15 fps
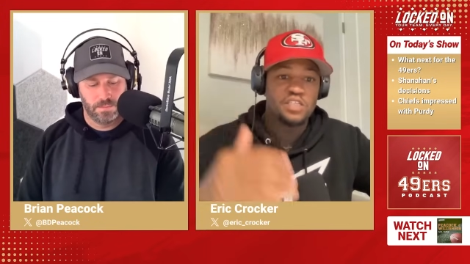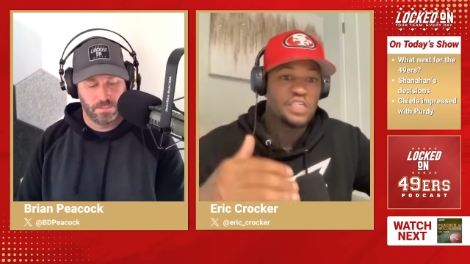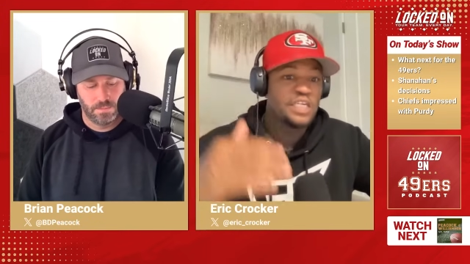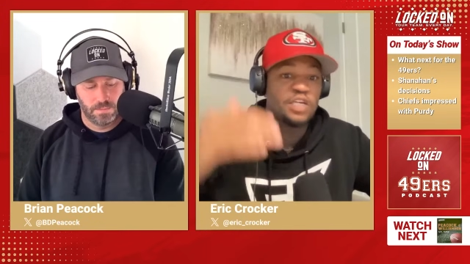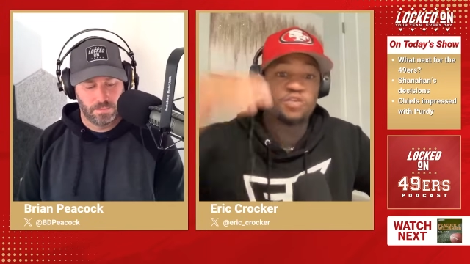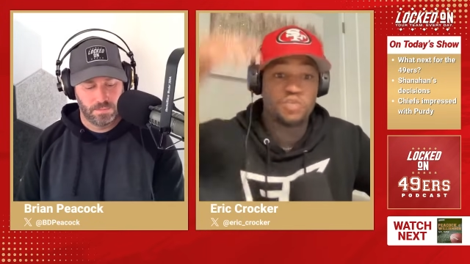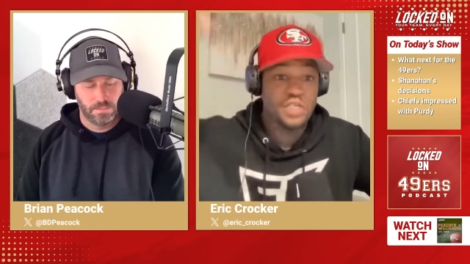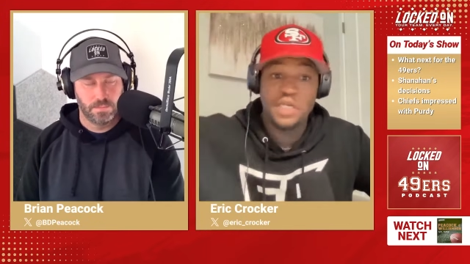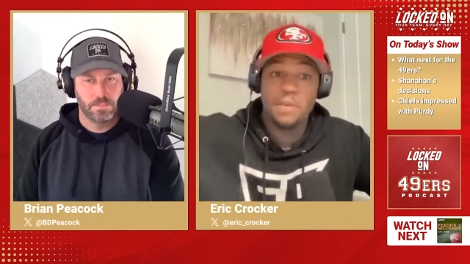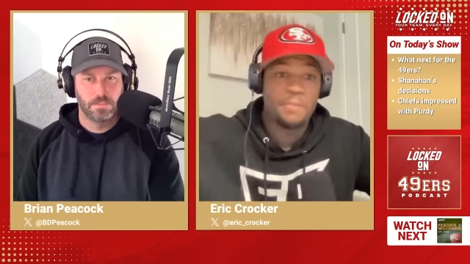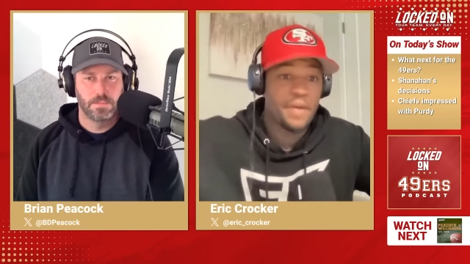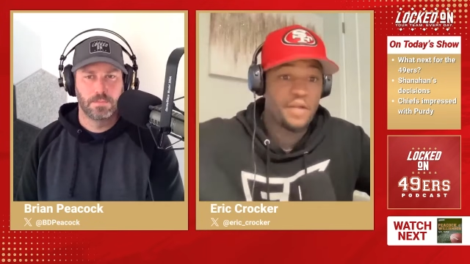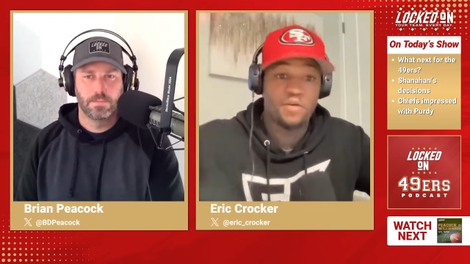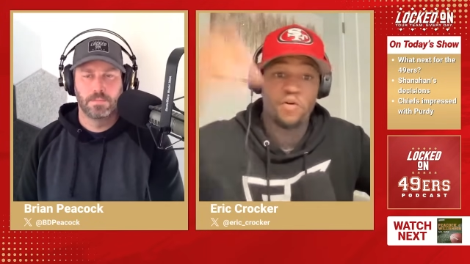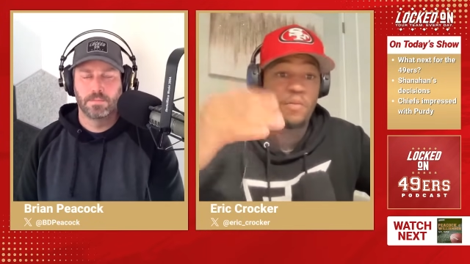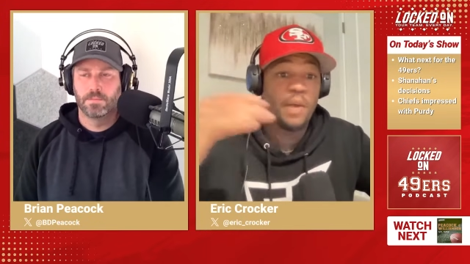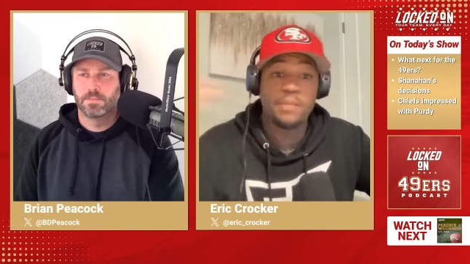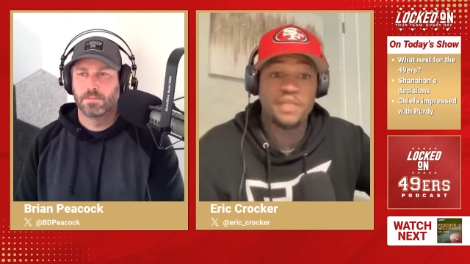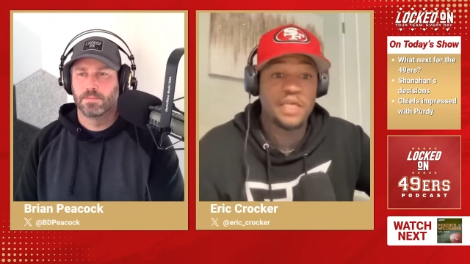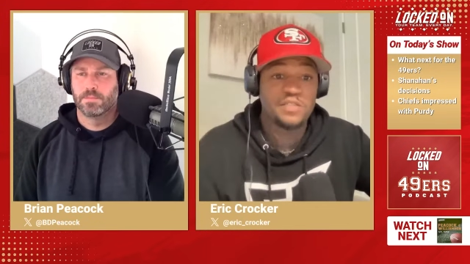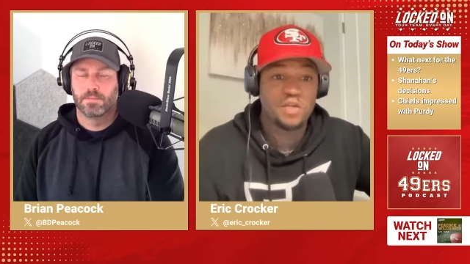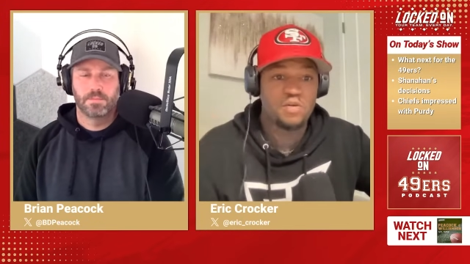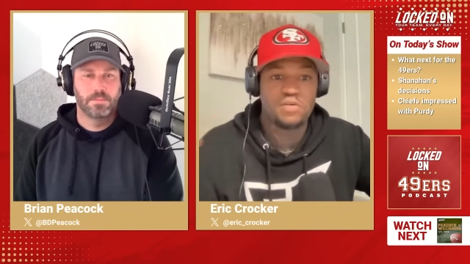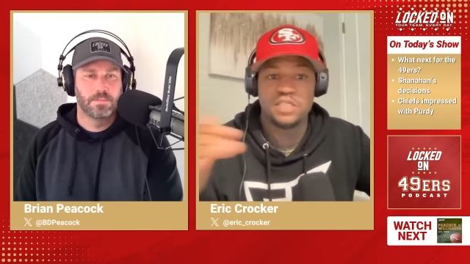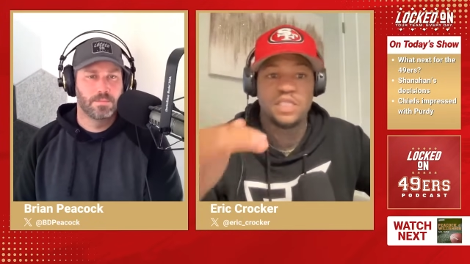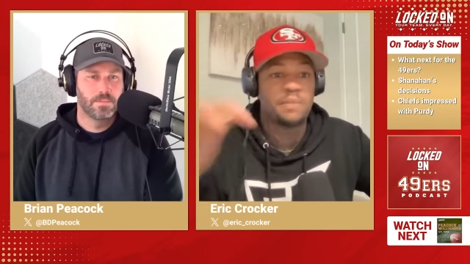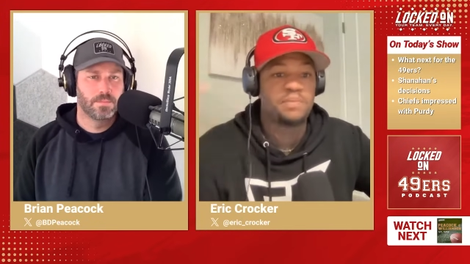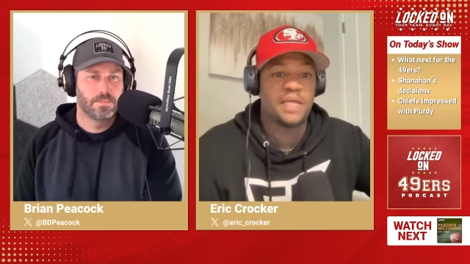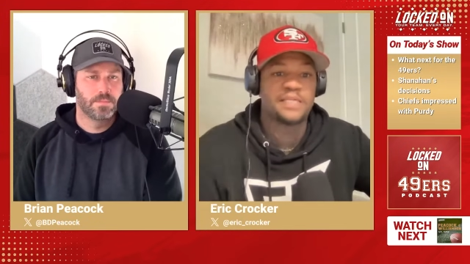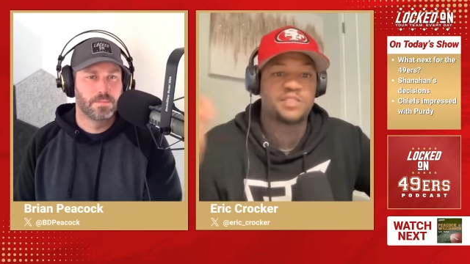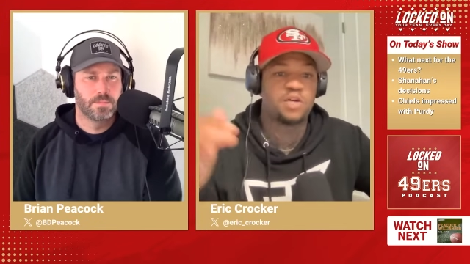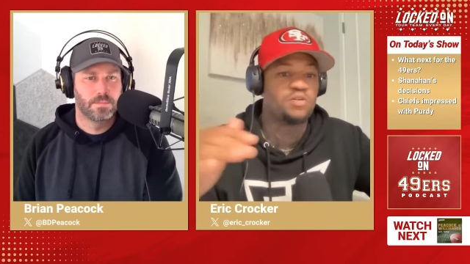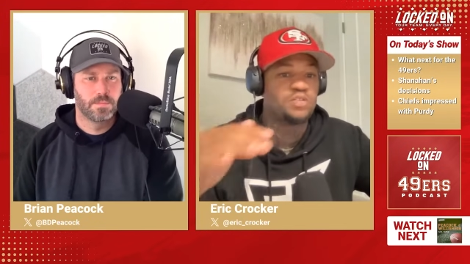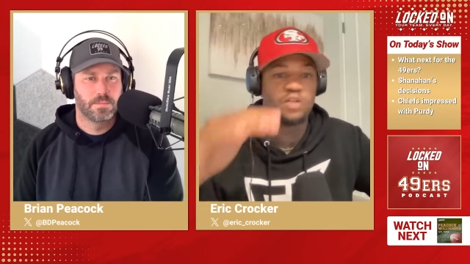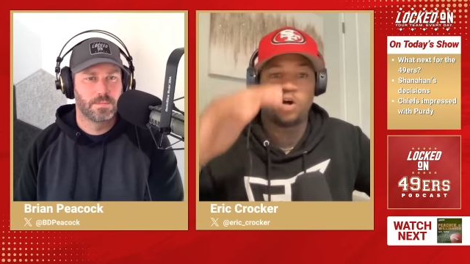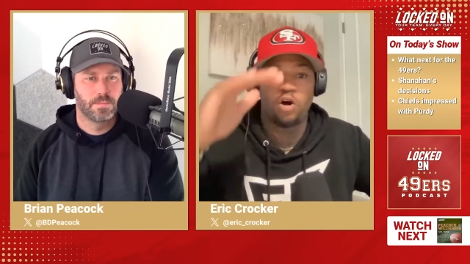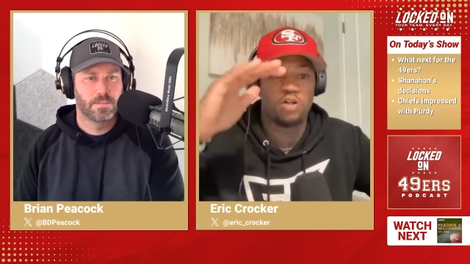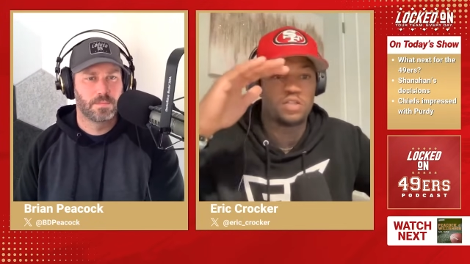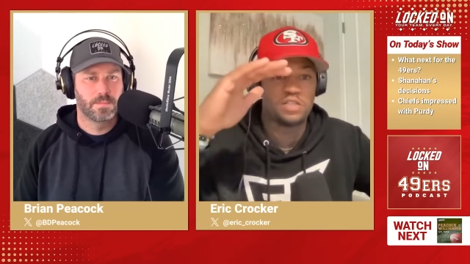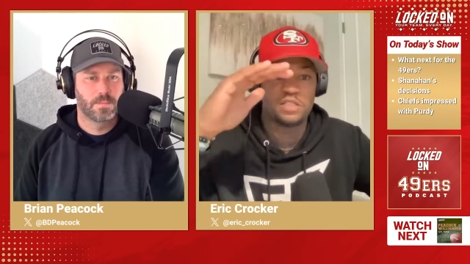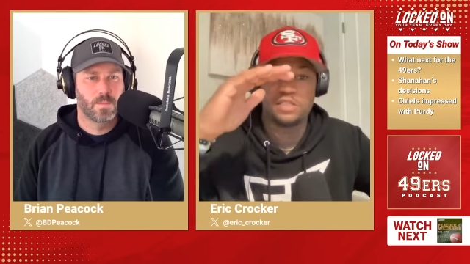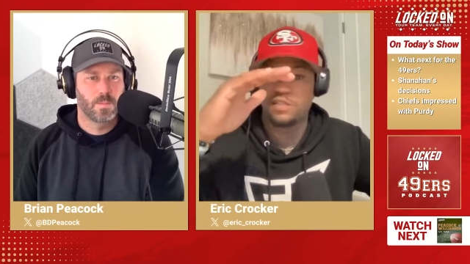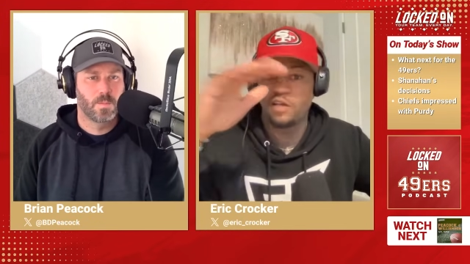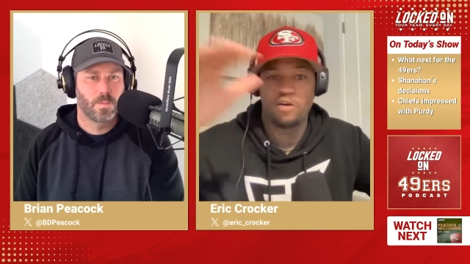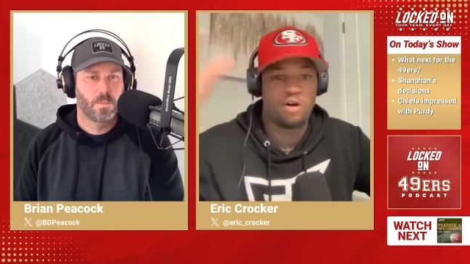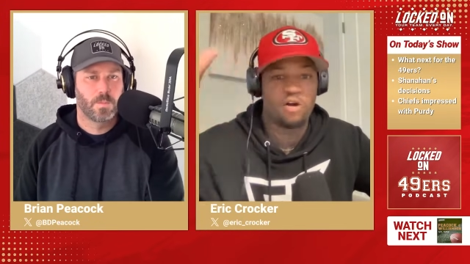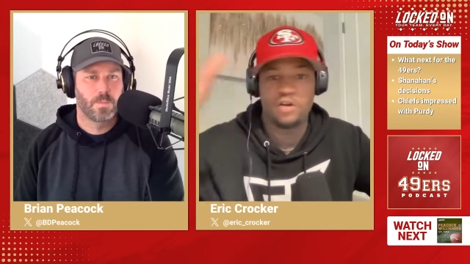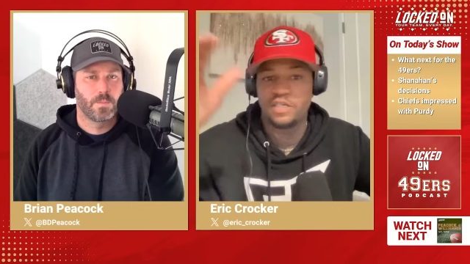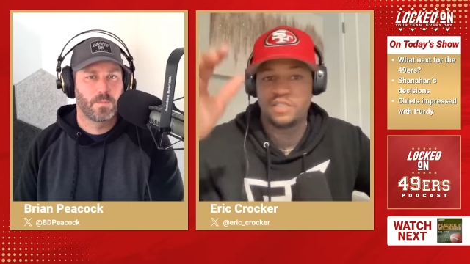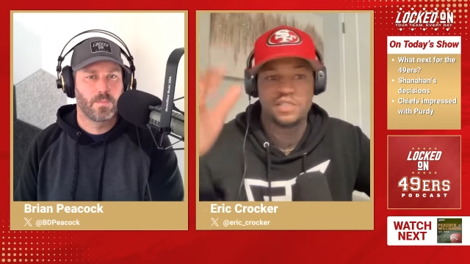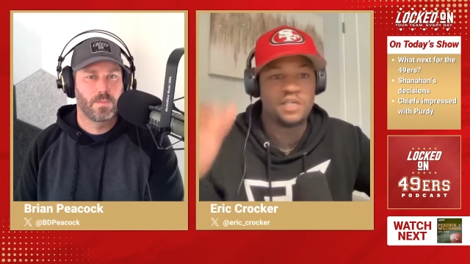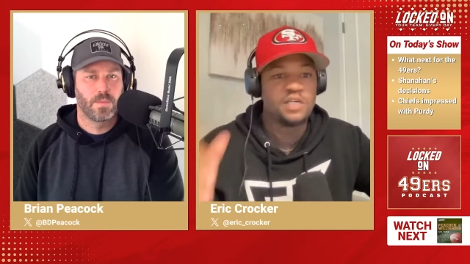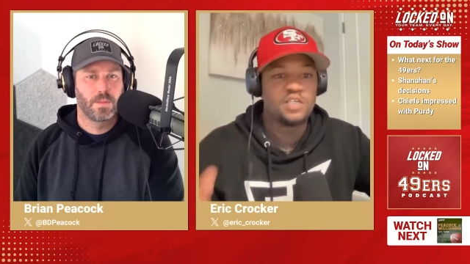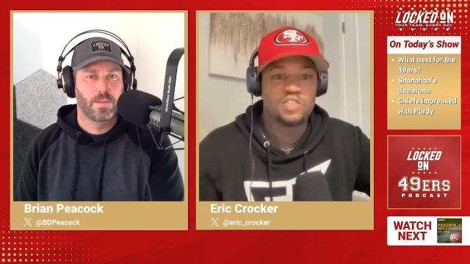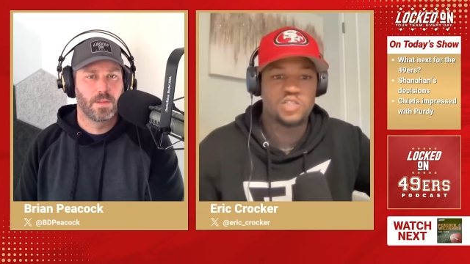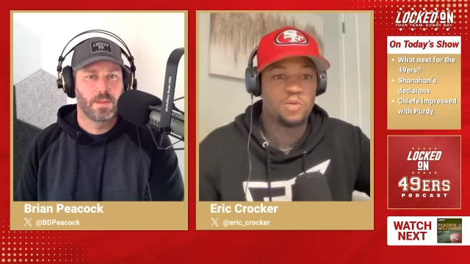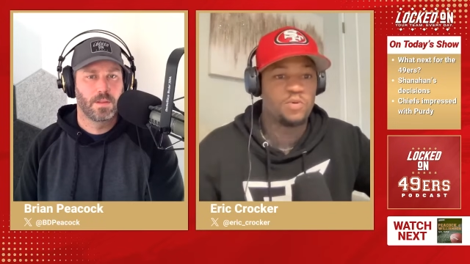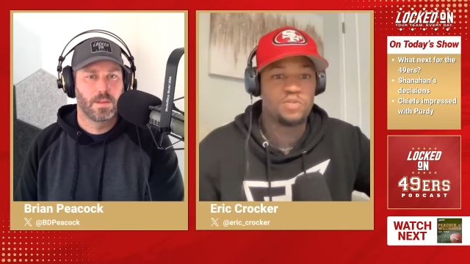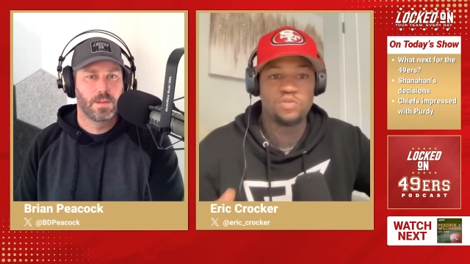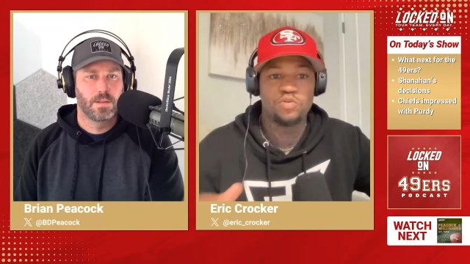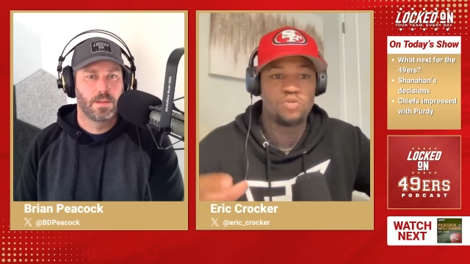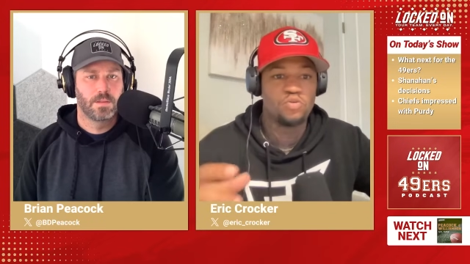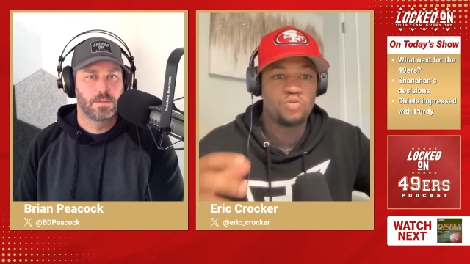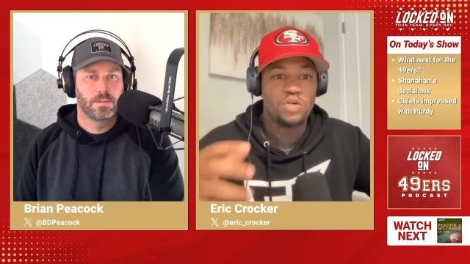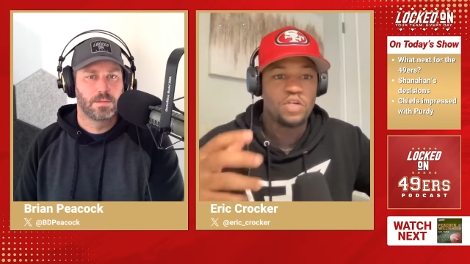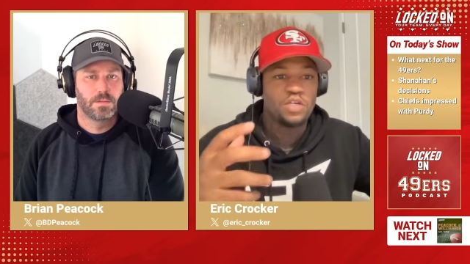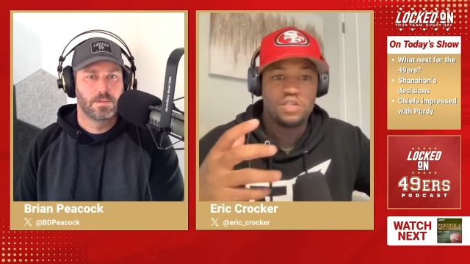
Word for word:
Speaker 1: either get better or maybe they don't and they plateau, and all of the, they are is someone who